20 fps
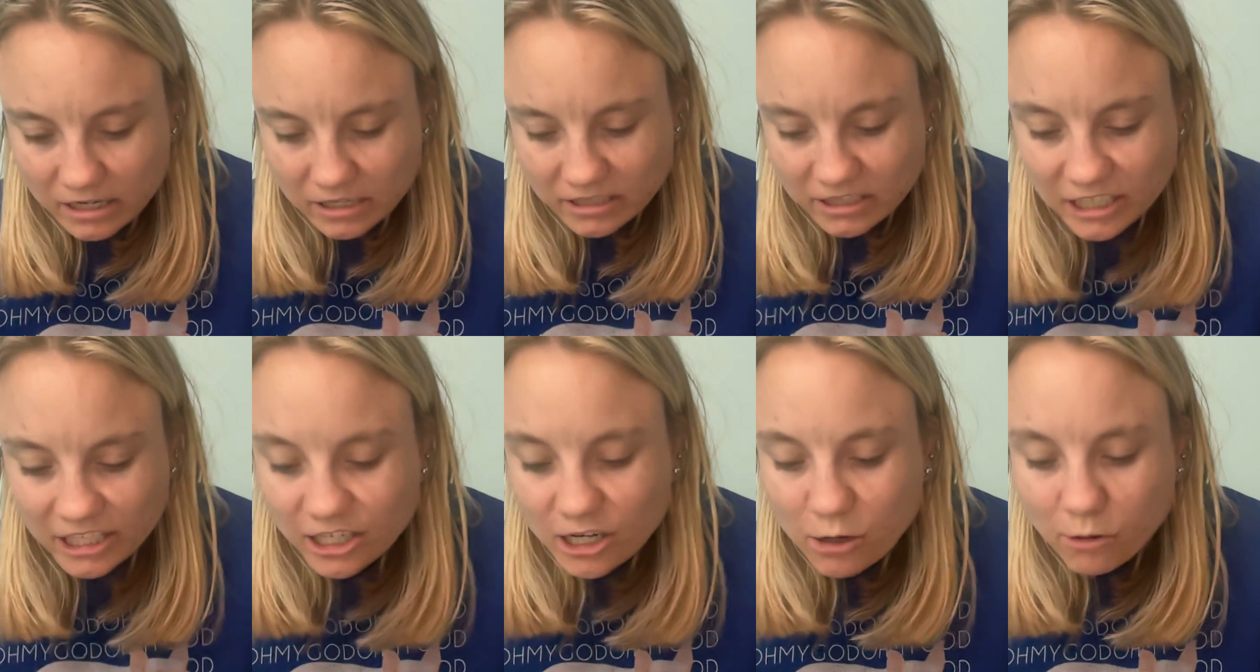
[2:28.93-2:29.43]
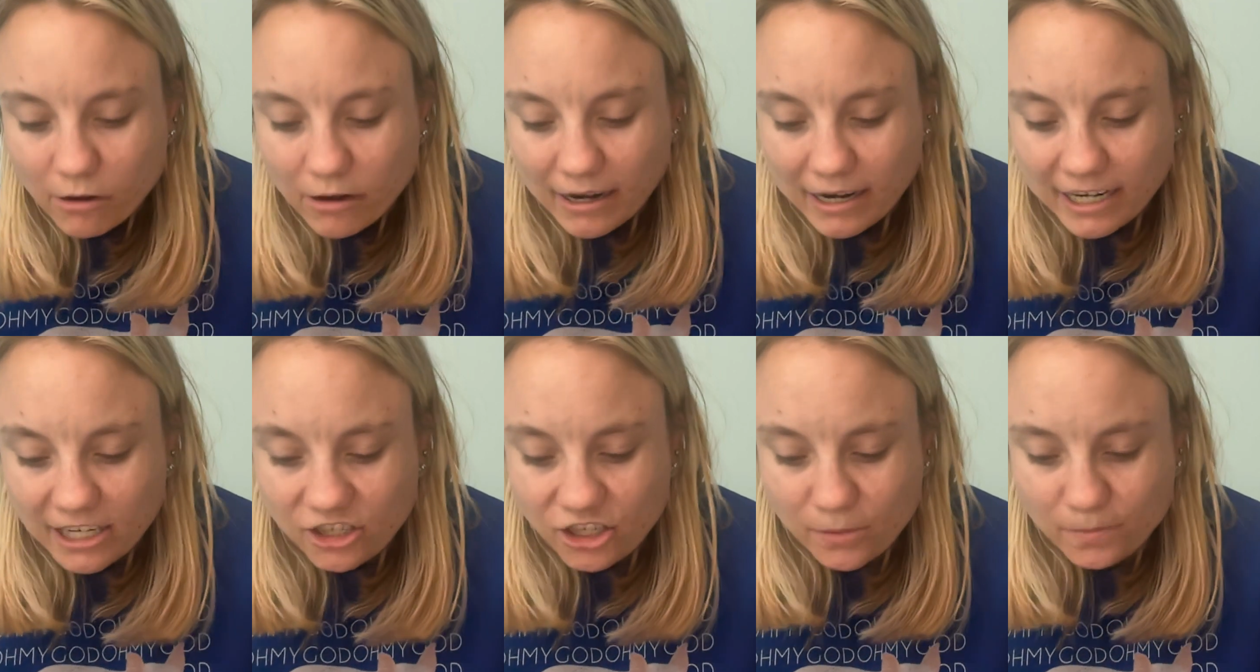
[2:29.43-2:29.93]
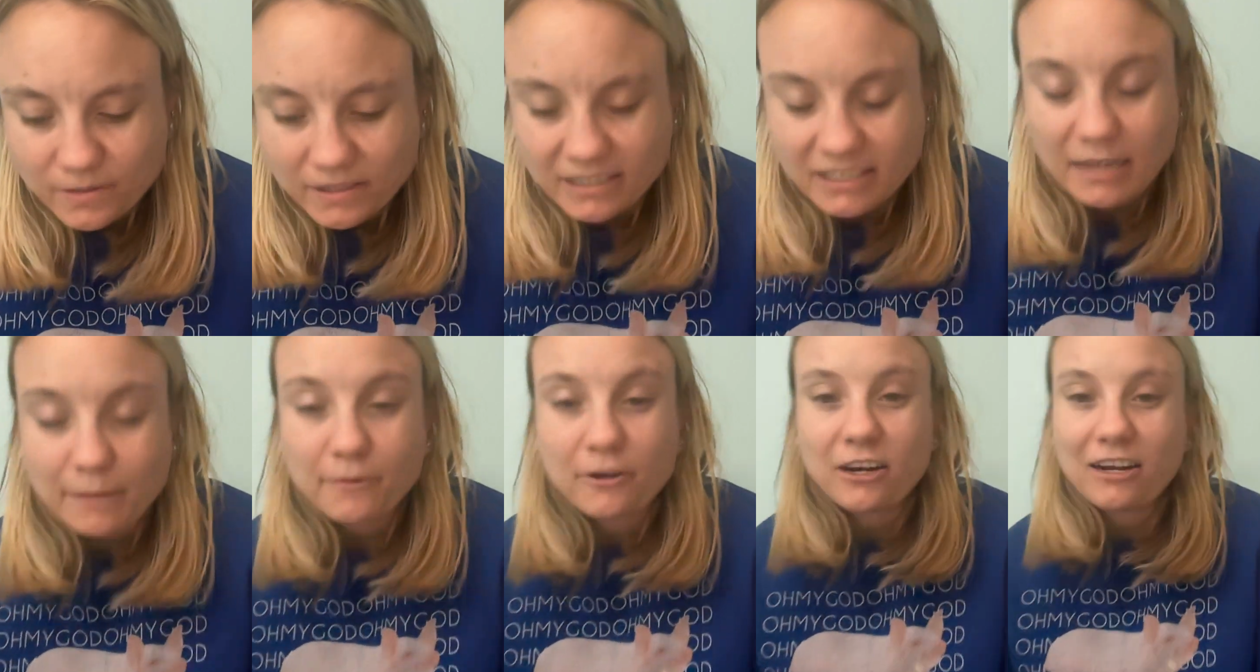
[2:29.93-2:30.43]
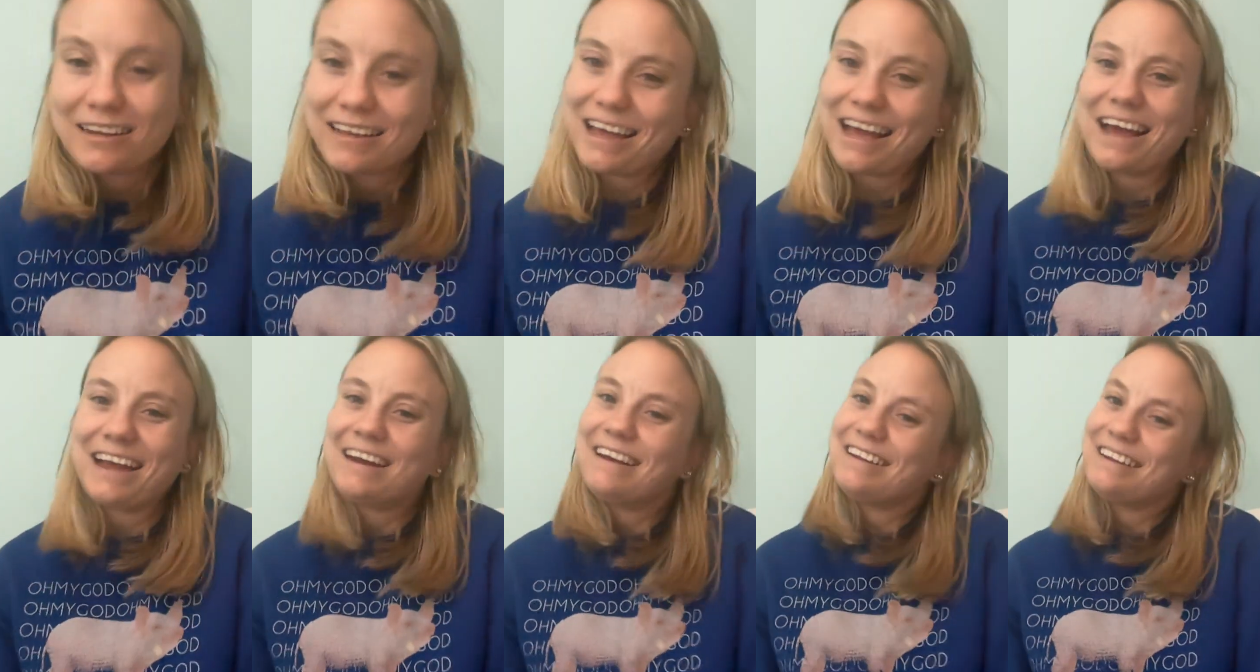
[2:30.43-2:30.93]
Did you go on any trips this summer?
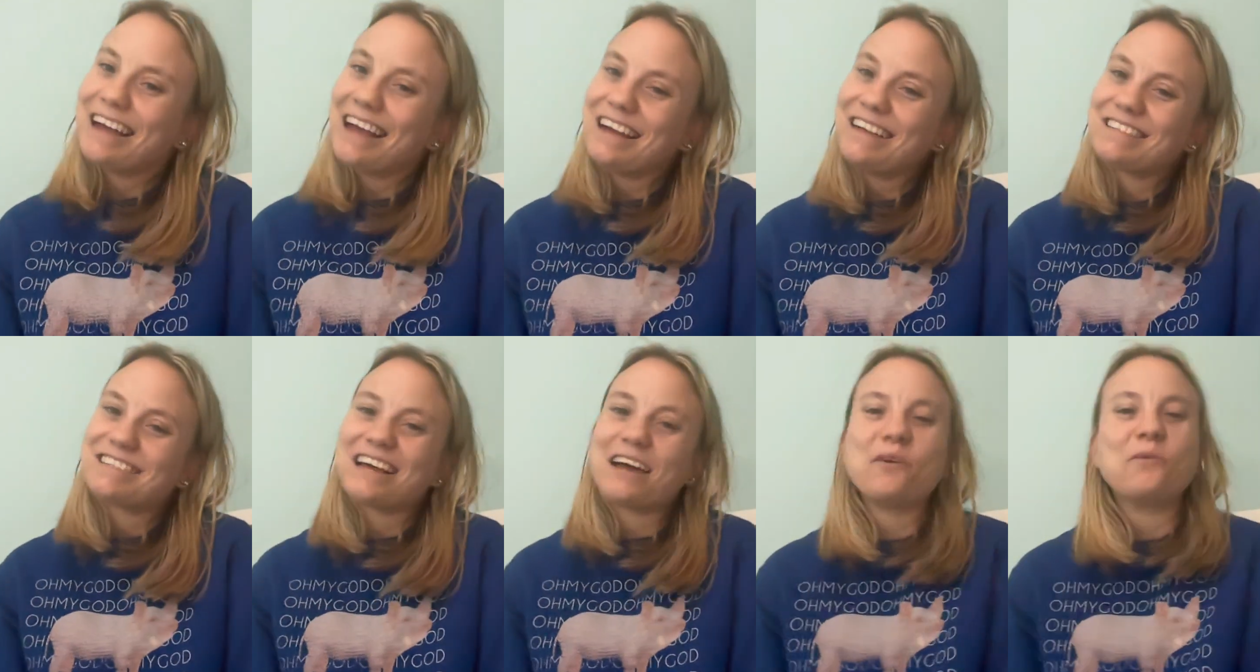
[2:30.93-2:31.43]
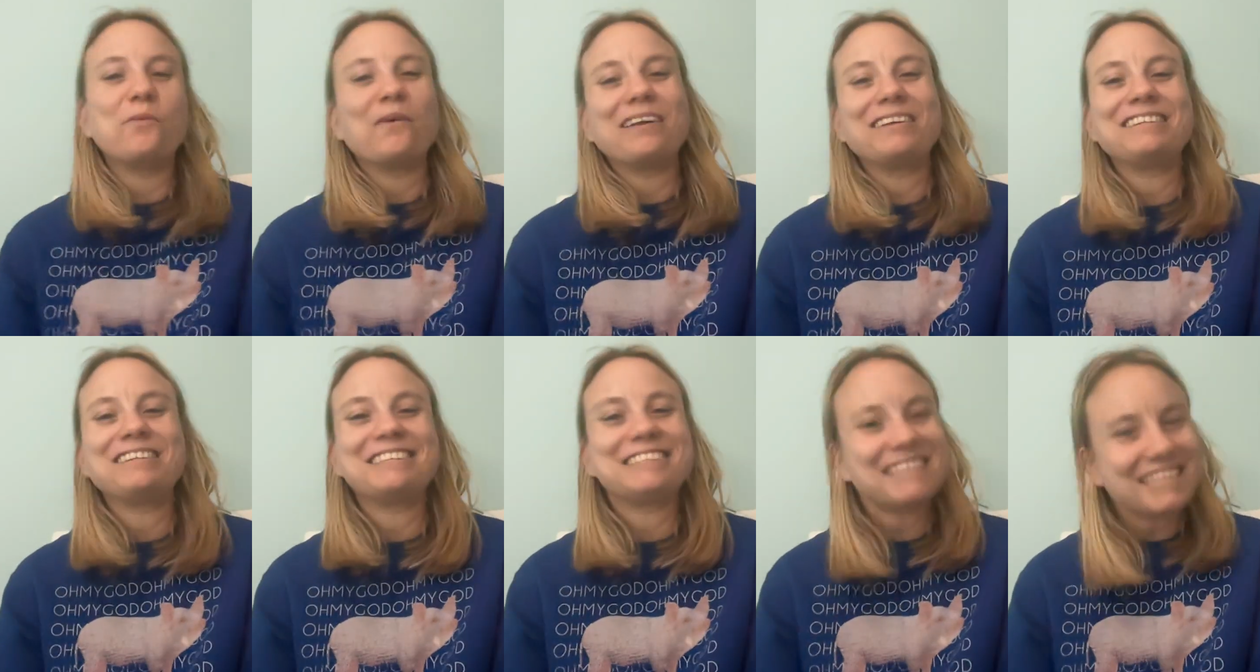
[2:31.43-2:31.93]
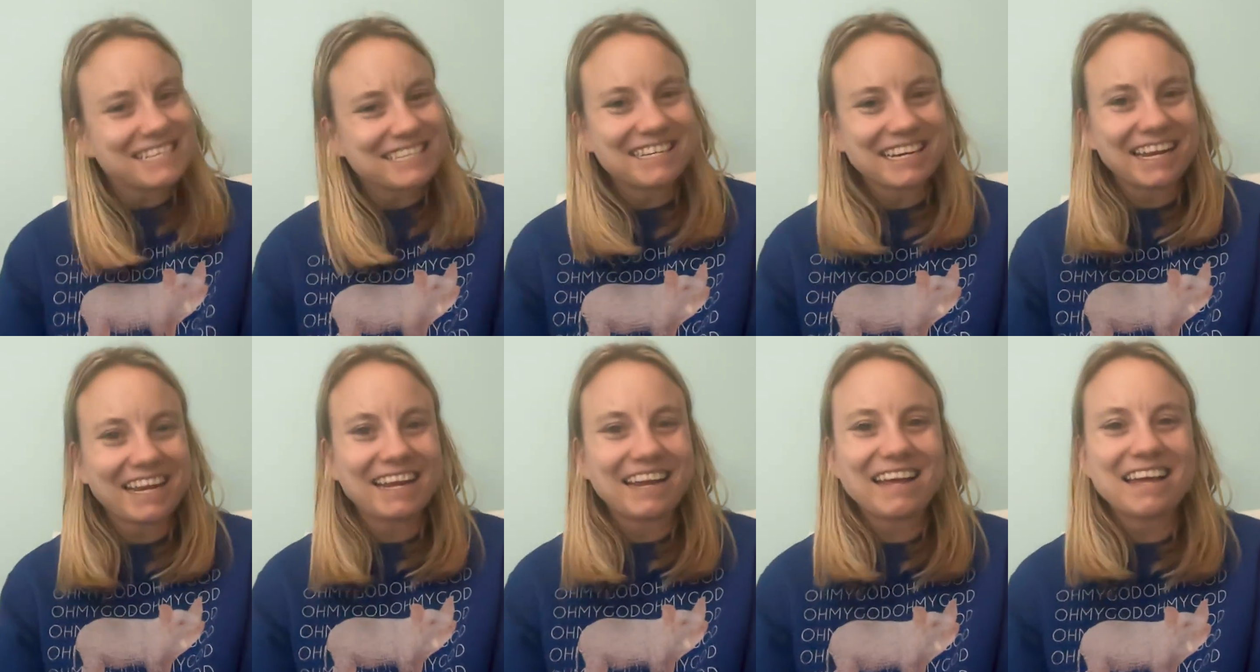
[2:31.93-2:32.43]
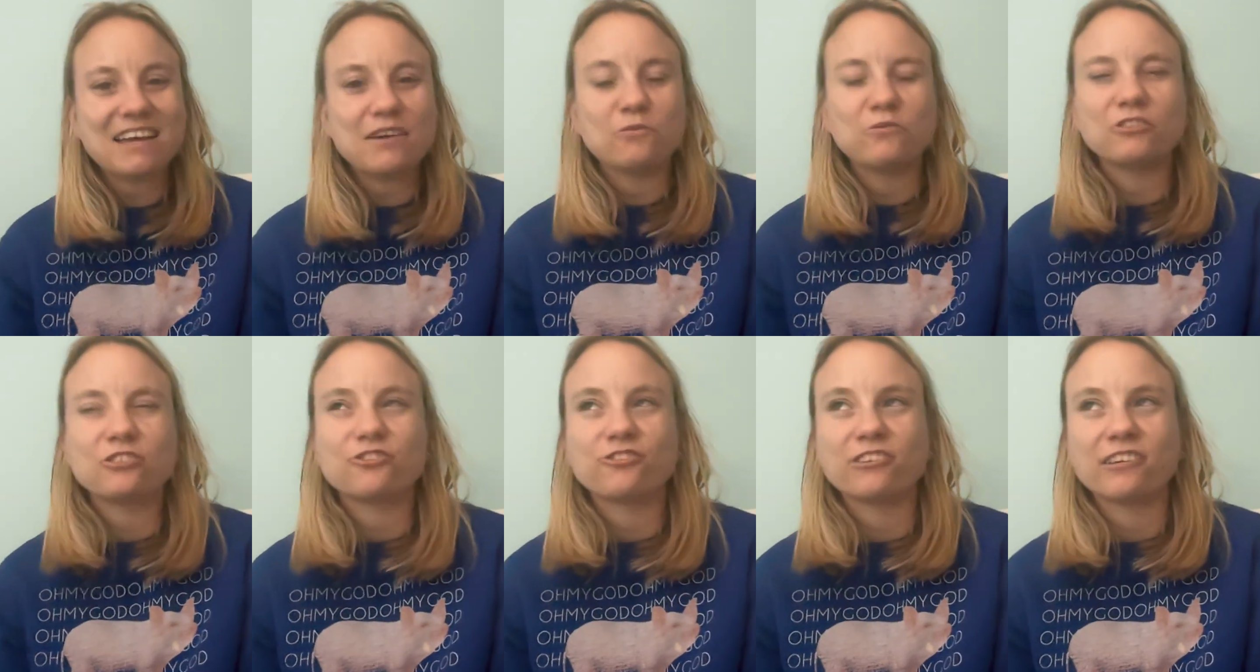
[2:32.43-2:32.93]
Again, yes, I went to Disney. It
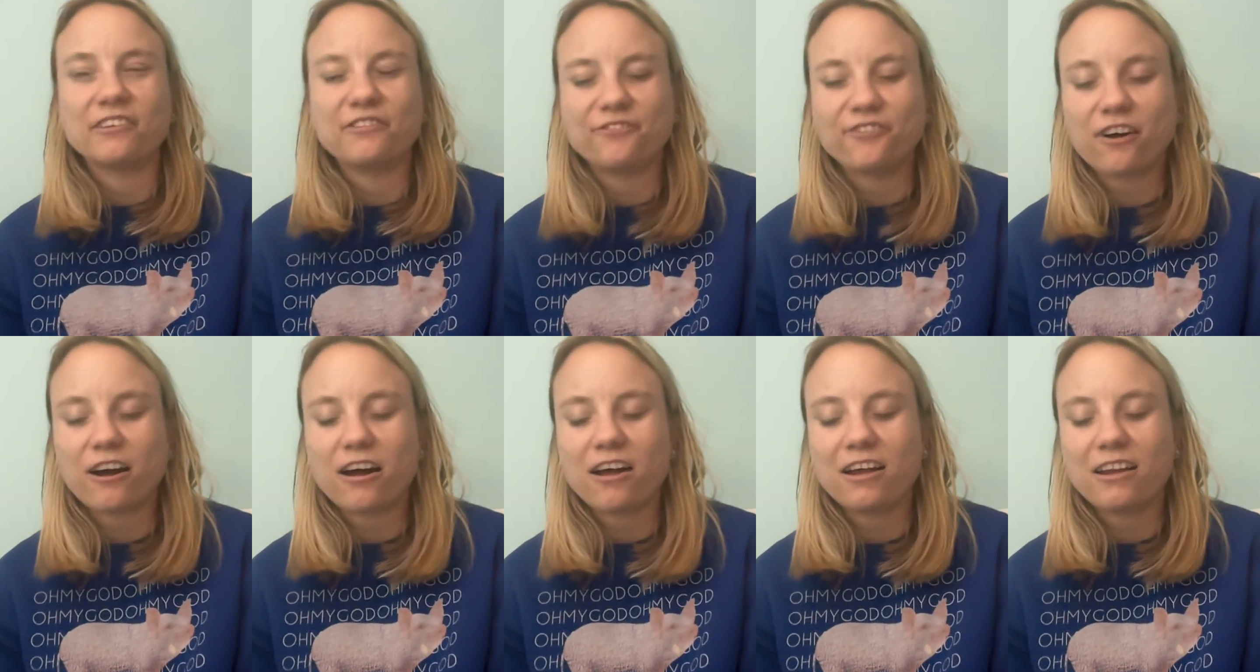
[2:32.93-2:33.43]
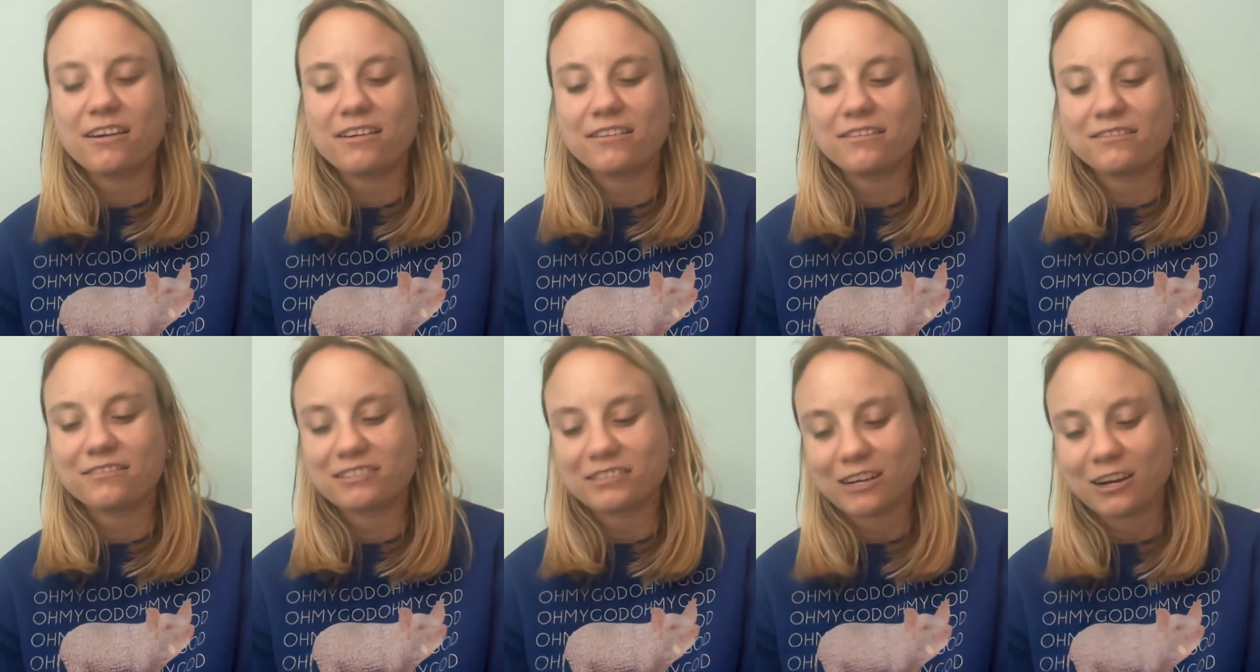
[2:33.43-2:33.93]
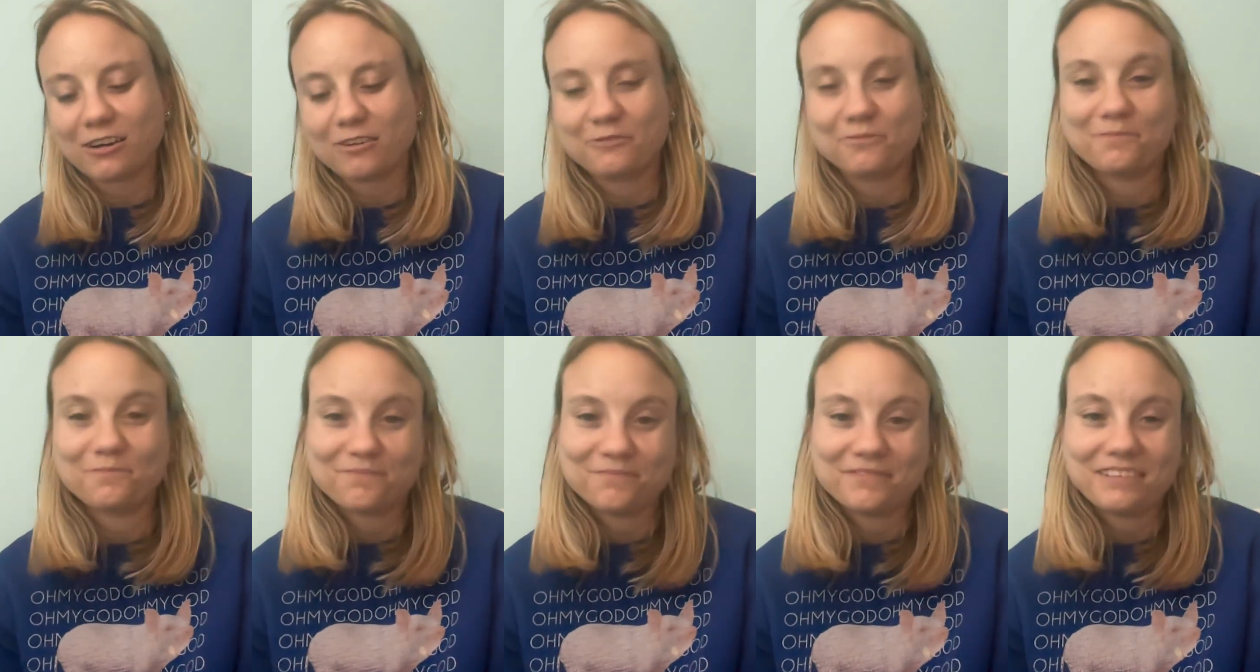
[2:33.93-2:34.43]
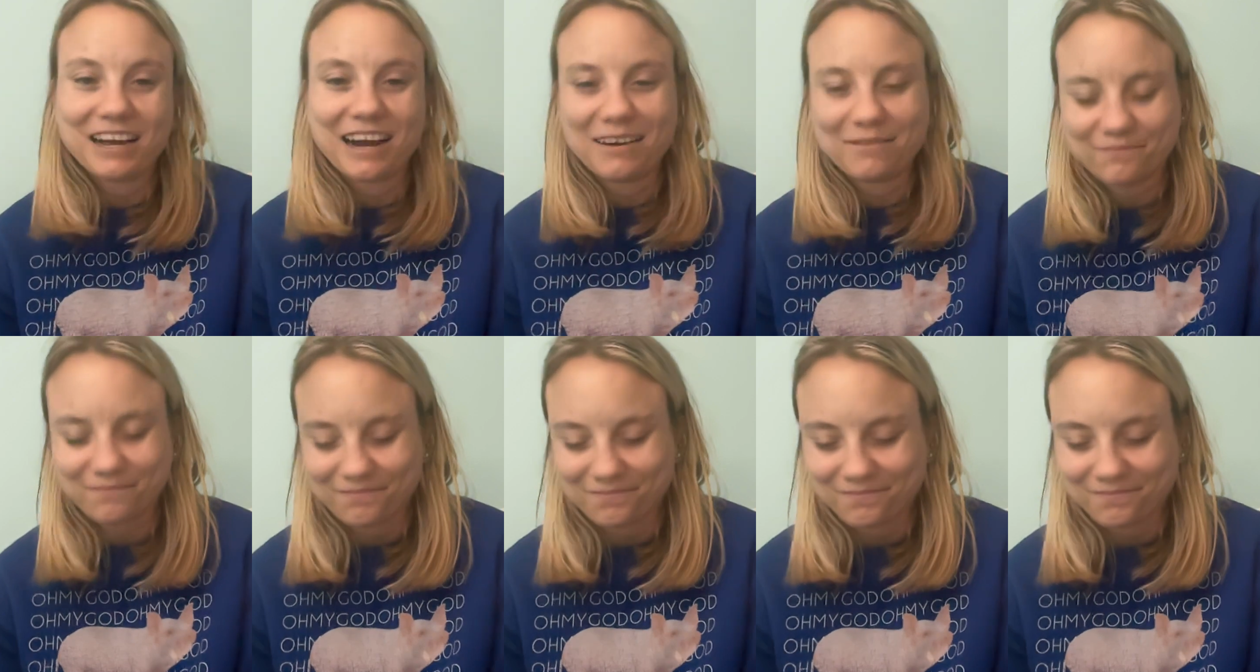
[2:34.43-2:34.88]
was really fun. So yeah.